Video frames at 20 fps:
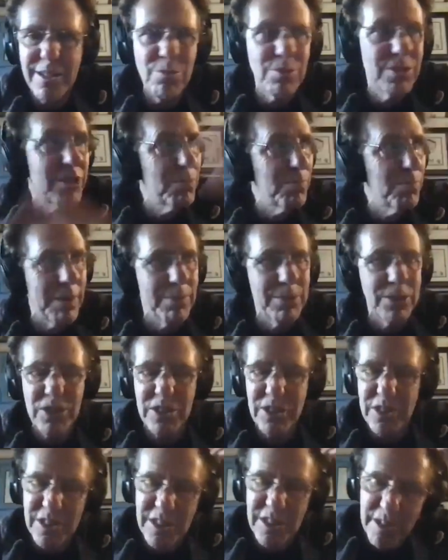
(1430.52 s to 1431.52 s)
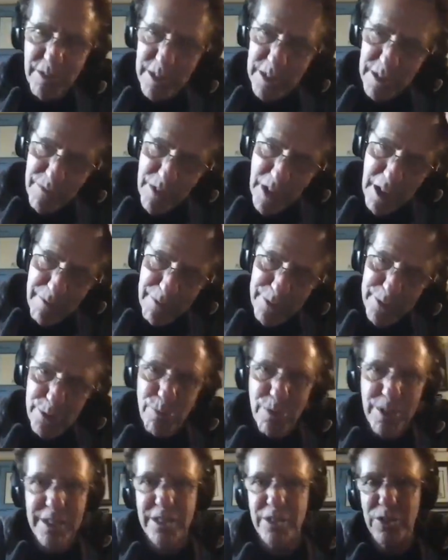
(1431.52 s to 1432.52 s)
was published as a series of
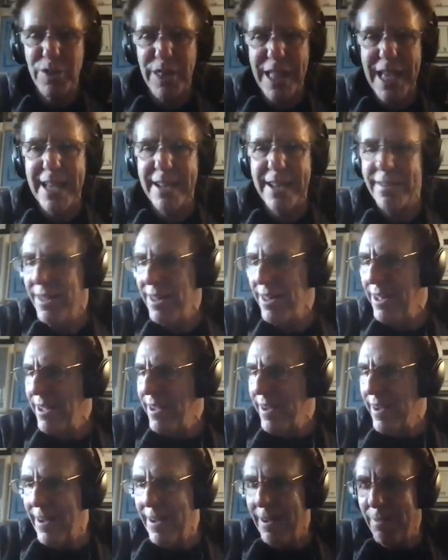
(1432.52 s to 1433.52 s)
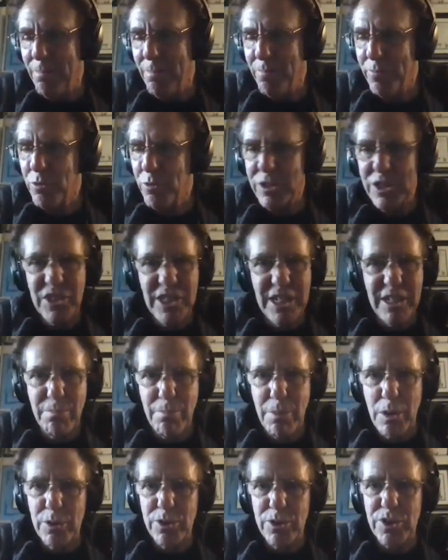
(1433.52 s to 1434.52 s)
novels. We're going to do that. Um, Christina
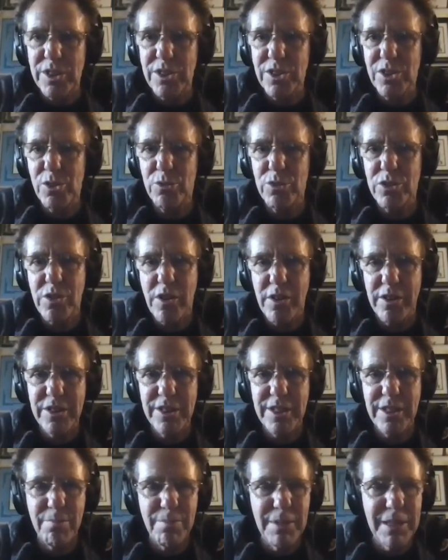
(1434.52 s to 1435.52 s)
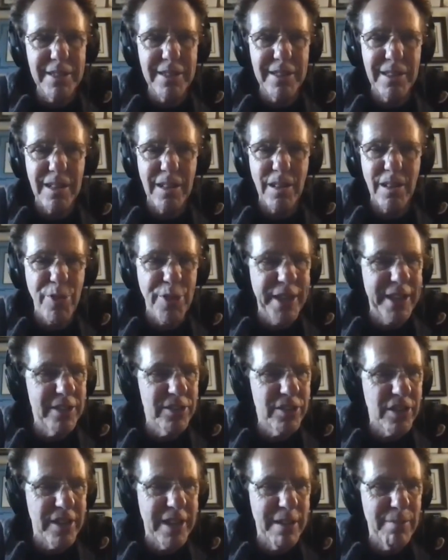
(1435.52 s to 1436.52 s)
Moses, who stars in A Million Little
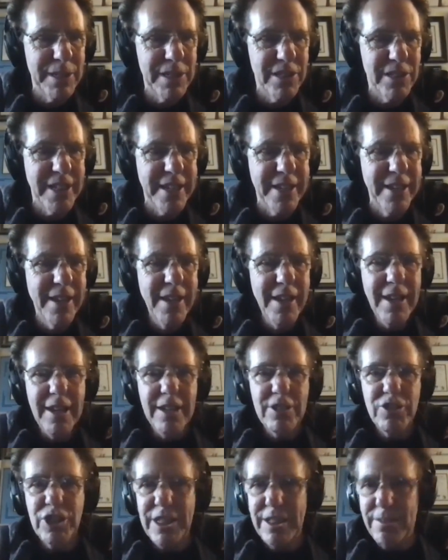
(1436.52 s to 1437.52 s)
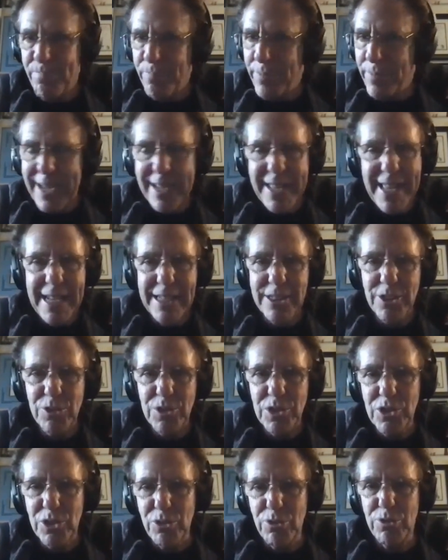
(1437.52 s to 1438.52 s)
Things on ABC, right. she, I cast
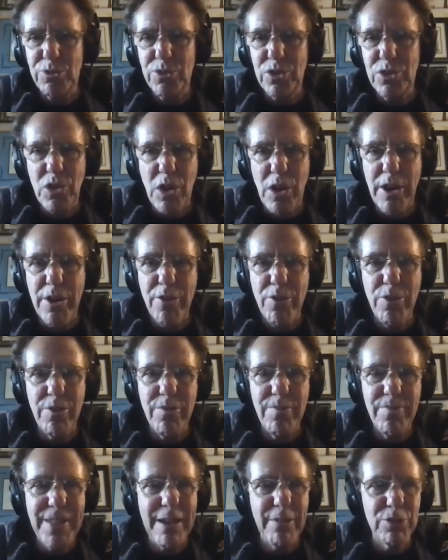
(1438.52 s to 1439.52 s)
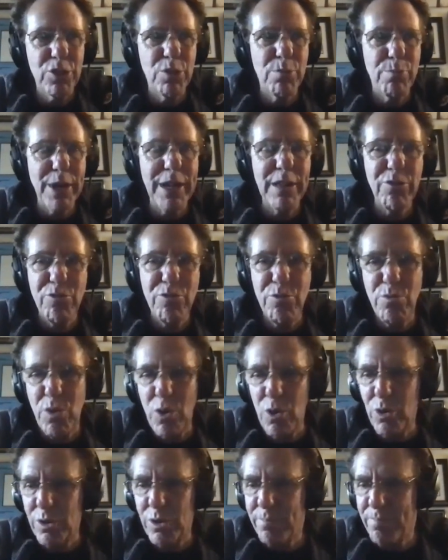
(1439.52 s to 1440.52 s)
her as Sulu's daughter. That was her breakthrough
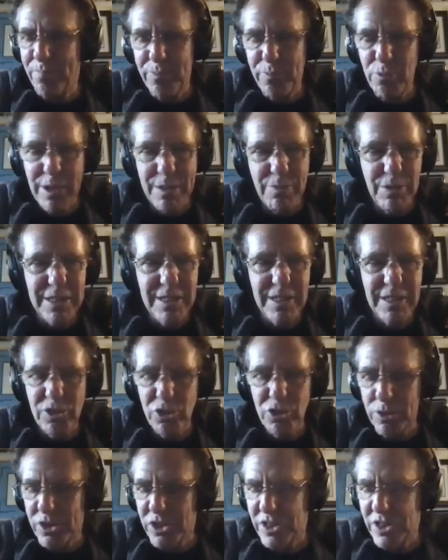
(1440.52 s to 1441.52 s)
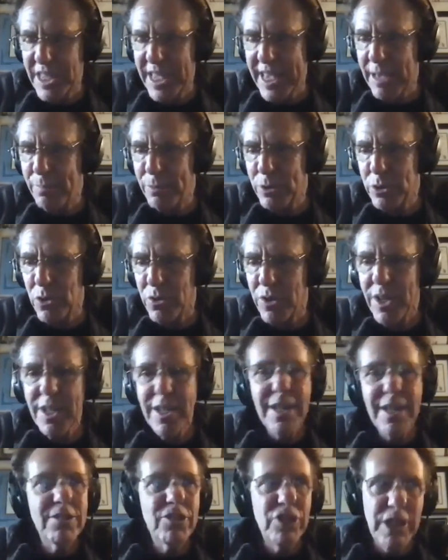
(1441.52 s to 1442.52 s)
role when we did the George Takei episode.
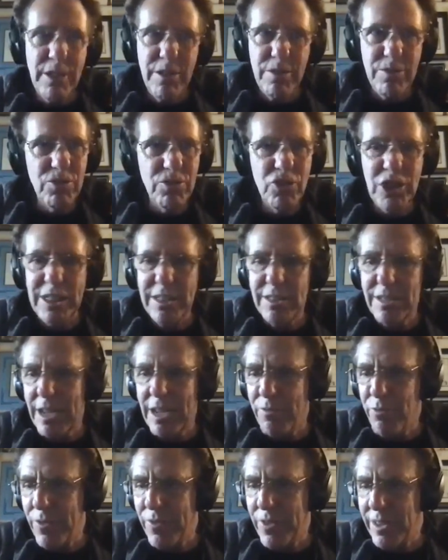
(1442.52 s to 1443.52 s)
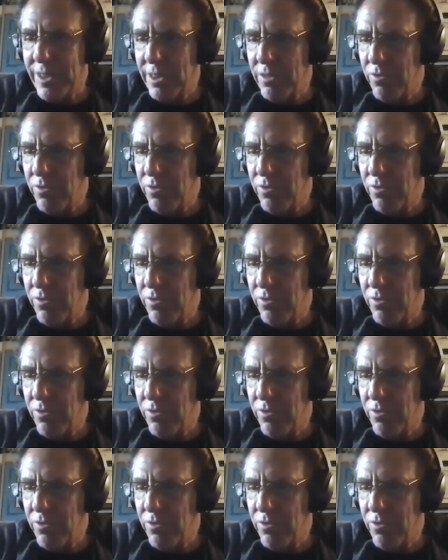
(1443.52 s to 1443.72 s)
She, she, I've written the